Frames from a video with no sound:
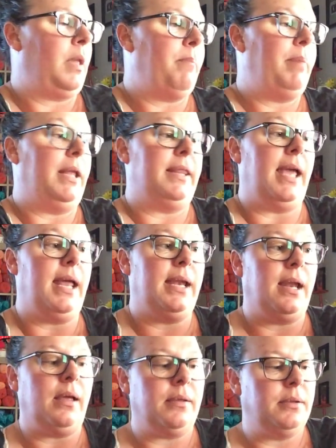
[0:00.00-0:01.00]
But
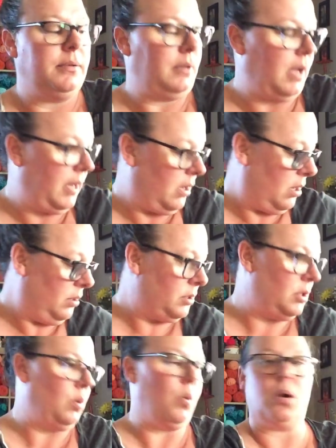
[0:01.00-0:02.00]
then I
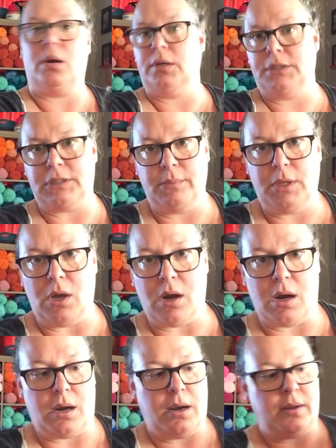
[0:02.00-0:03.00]
also ordered some
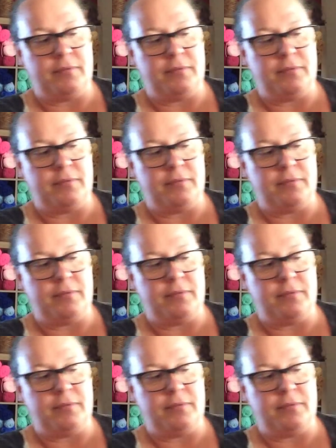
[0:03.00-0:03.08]
yarn